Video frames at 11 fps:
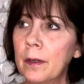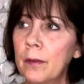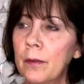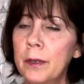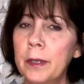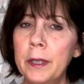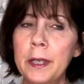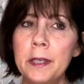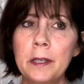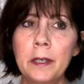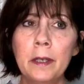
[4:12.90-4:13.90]

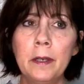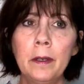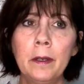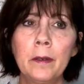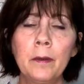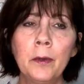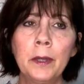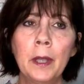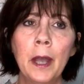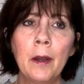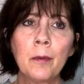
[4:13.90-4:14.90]
releasing with the
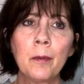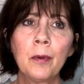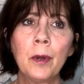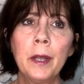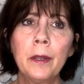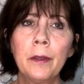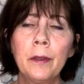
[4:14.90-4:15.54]
out breath